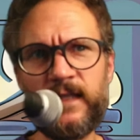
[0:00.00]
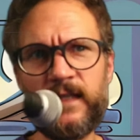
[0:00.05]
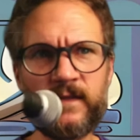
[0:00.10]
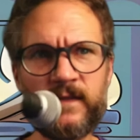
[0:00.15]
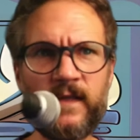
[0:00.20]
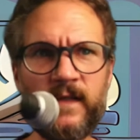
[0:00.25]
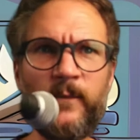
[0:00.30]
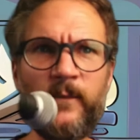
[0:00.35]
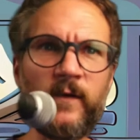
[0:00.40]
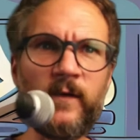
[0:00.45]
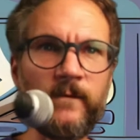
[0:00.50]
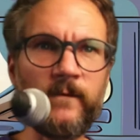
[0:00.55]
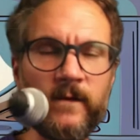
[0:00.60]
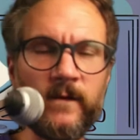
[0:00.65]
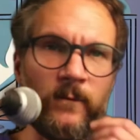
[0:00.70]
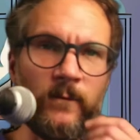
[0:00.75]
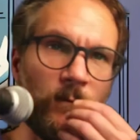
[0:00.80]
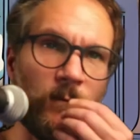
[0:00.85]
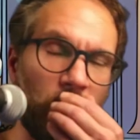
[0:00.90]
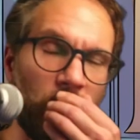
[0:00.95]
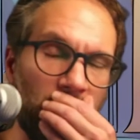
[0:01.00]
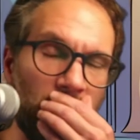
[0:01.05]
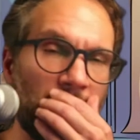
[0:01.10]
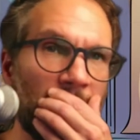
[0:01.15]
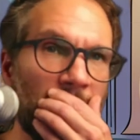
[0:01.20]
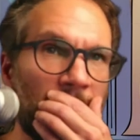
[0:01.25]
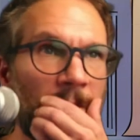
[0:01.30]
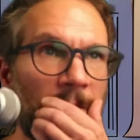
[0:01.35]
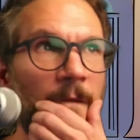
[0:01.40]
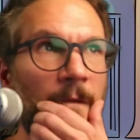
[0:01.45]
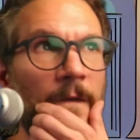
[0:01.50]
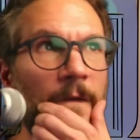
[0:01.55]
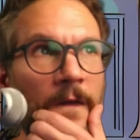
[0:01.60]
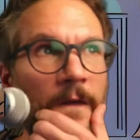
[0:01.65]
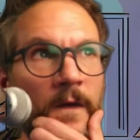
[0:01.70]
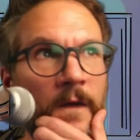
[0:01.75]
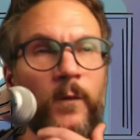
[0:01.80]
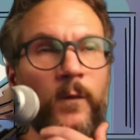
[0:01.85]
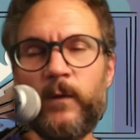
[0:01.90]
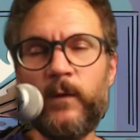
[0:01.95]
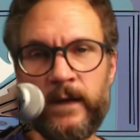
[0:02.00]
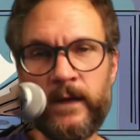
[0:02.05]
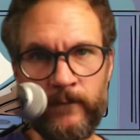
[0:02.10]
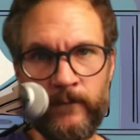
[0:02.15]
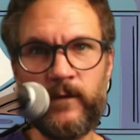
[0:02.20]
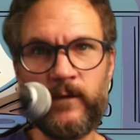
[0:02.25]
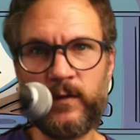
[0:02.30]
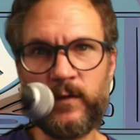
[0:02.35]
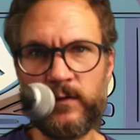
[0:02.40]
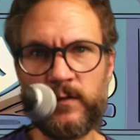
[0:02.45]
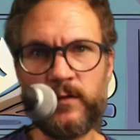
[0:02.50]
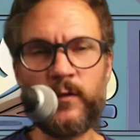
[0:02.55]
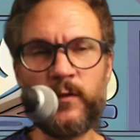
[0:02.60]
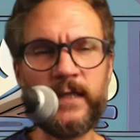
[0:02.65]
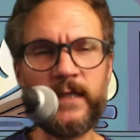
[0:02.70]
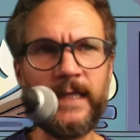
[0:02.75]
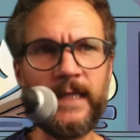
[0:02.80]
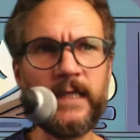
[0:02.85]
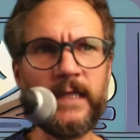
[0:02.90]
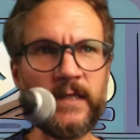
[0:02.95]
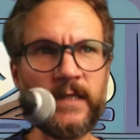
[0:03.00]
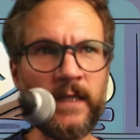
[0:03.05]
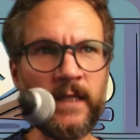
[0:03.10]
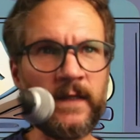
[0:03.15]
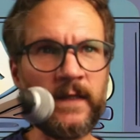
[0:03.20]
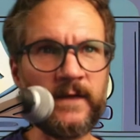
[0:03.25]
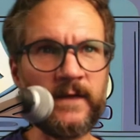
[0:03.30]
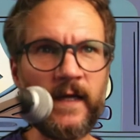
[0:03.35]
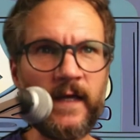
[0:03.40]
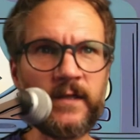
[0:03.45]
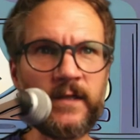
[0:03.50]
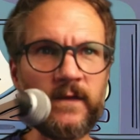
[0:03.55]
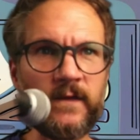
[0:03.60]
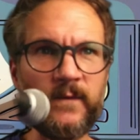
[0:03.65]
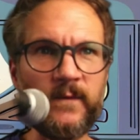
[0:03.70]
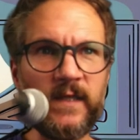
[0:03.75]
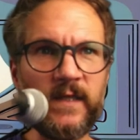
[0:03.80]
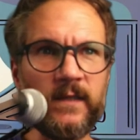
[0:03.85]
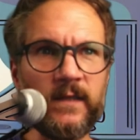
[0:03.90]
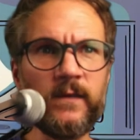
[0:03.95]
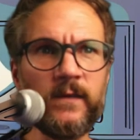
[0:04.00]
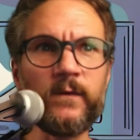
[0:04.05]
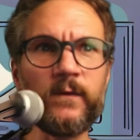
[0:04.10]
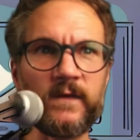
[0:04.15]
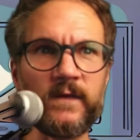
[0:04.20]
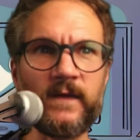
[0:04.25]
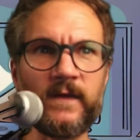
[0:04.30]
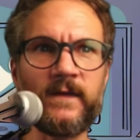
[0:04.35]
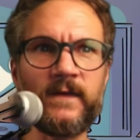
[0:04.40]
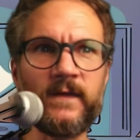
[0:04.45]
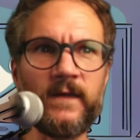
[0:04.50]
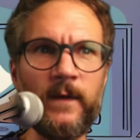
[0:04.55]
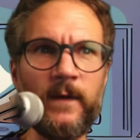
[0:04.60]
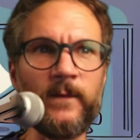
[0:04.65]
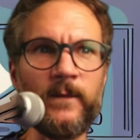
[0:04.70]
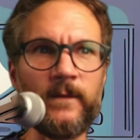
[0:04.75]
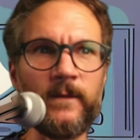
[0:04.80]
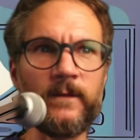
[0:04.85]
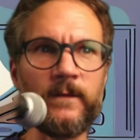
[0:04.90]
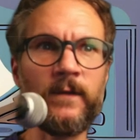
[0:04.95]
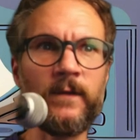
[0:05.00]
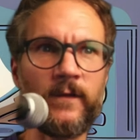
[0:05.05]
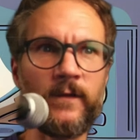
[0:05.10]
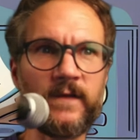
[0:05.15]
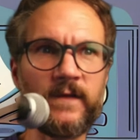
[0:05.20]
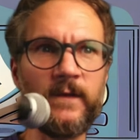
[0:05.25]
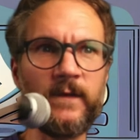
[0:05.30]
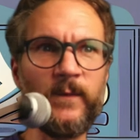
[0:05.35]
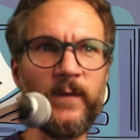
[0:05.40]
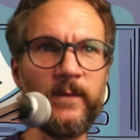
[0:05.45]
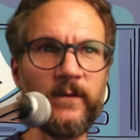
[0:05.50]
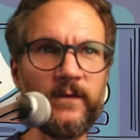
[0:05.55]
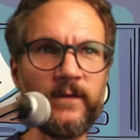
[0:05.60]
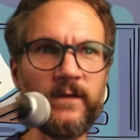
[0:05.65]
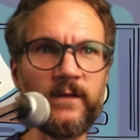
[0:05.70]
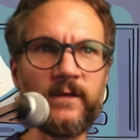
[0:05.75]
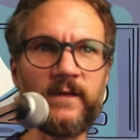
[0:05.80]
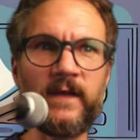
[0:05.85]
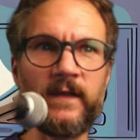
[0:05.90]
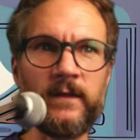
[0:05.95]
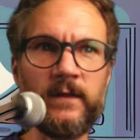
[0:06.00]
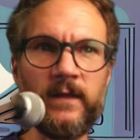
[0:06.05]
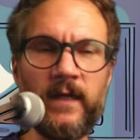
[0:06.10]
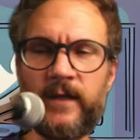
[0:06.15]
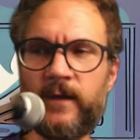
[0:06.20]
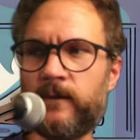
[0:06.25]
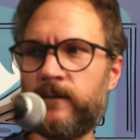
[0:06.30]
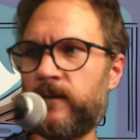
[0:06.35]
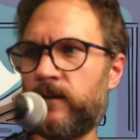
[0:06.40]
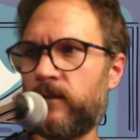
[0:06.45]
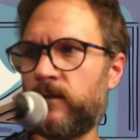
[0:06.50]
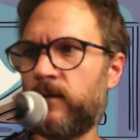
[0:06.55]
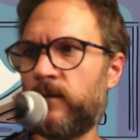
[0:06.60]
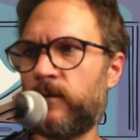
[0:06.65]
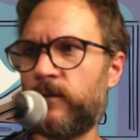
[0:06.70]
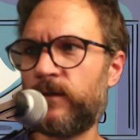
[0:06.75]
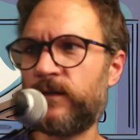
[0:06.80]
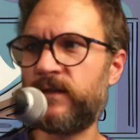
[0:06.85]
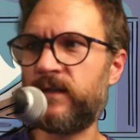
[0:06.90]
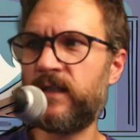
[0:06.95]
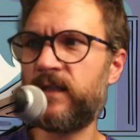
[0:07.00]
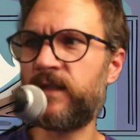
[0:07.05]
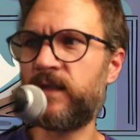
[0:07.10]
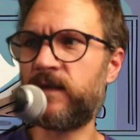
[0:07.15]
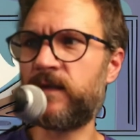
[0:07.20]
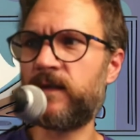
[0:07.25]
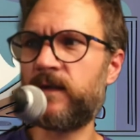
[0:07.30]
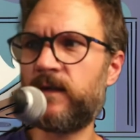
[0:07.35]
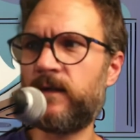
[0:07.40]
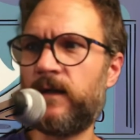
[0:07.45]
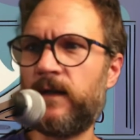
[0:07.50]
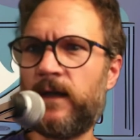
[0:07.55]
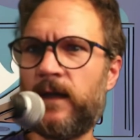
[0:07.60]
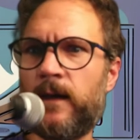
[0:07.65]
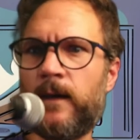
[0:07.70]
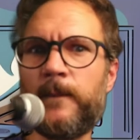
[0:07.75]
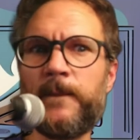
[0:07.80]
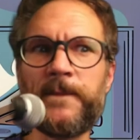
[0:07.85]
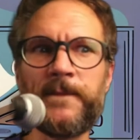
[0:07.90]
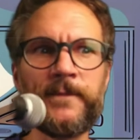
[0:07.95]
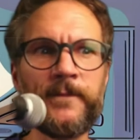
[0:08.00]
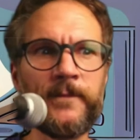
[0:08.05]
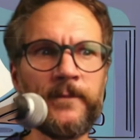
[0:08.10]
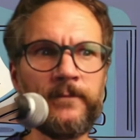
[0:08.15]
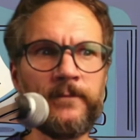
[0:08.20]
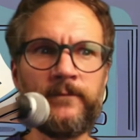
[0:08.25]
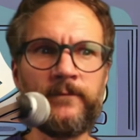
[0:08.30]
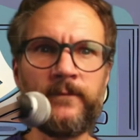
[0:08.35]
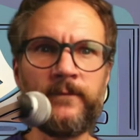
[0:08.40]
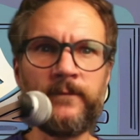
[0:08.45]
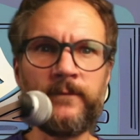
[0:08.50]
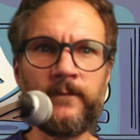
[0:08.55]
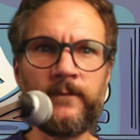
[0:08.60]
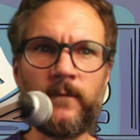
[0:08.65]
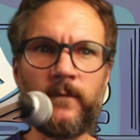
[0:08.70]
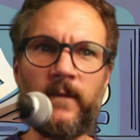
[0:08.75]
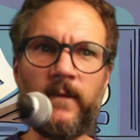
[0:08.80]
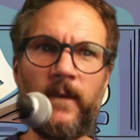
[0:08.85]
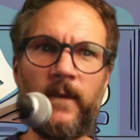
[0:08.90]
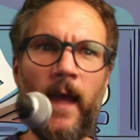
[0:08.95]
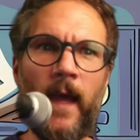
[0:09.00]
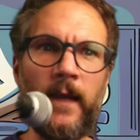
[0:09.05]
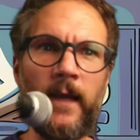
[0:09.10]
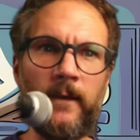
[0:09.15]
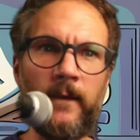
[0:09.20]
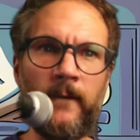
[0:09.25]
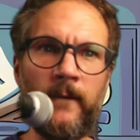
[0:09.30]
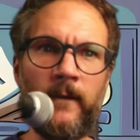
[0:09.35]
separate from what what vocal coordination is actually being used. And some, you know, there's some people using lighter vocal coordinations um, that